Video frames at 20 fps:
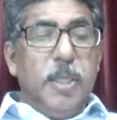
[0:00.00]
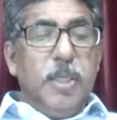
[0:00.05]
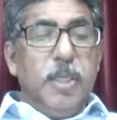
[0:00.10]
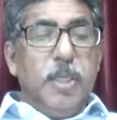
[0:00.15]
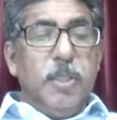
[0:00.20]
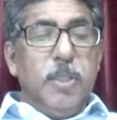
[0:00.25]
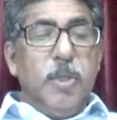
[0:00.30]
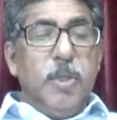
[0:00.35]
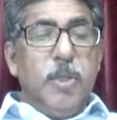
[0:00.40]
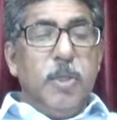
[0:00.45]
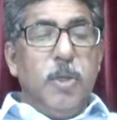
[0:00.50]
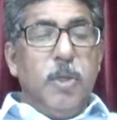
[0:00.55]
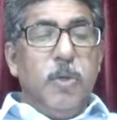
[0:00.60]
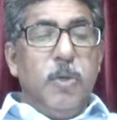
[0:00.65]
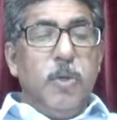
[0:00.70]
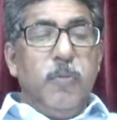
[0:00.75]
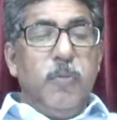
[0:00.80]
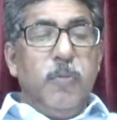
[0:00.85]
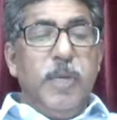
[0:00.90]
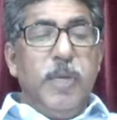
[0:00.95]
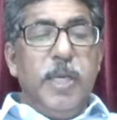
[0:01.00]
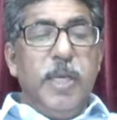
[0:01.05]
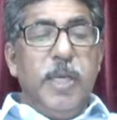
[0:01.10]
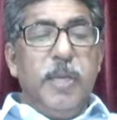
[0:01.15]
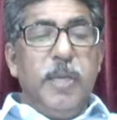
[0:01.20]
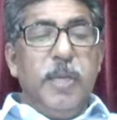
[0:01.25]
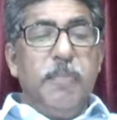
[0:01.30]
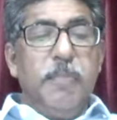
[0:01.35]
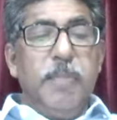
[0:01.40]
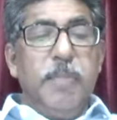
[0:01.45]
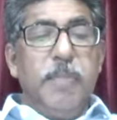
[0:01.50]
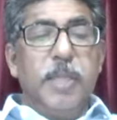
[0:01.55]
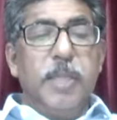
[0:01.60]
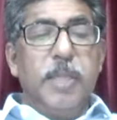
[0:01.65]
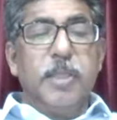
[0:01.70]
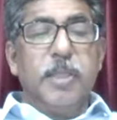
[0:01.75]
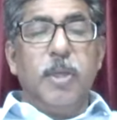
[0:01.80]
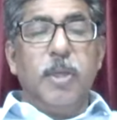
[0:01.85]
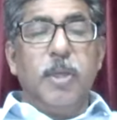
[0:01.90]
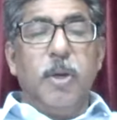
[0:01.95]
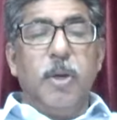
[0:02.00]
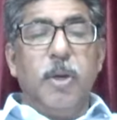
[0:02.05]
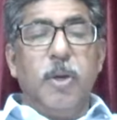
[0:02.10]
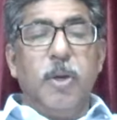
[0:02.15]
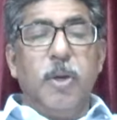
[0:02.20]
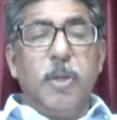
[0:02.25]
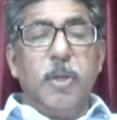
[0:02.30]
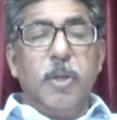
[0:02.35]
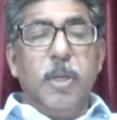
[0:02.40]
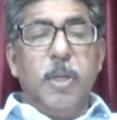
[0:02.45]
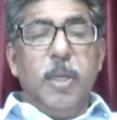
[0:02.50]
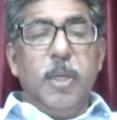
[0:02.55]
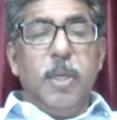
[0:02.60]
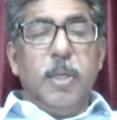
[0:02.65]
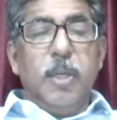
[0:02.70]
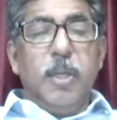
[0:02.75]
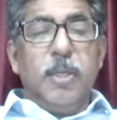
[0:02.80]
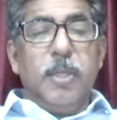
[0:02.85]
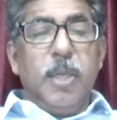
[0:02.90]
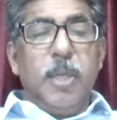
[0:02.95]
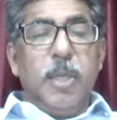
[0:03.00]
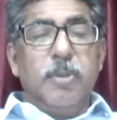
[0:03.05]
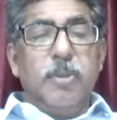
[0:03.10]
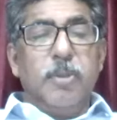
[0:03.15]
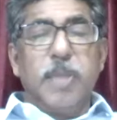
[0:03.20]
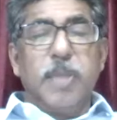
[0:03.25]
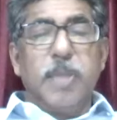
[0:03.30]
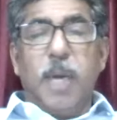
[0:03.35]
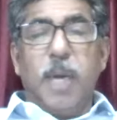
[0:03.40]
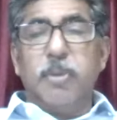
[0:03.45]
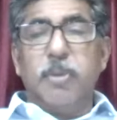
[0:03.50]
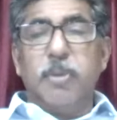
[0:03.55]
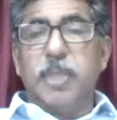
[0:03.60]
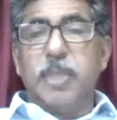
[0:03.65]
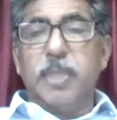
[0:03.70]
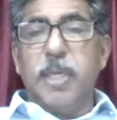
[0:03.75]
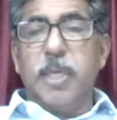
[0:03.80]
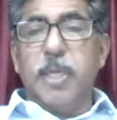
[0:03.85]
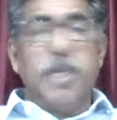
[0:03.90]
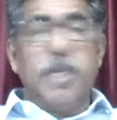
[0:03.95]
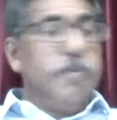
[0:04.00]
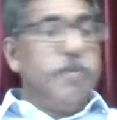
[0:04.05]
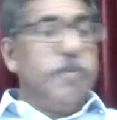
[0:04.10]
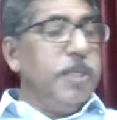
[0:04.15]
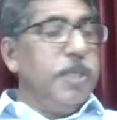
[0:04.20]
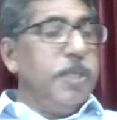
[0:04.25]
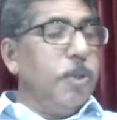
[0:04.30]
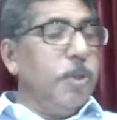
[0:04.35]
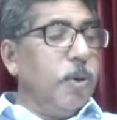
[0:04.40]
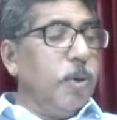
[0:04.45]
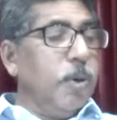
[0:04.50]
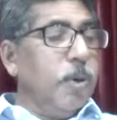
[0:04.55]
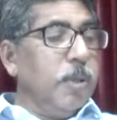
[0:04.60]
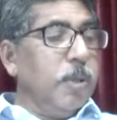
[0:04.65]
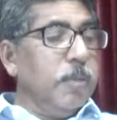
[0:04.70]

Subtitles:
No way make the door, the outside its be done.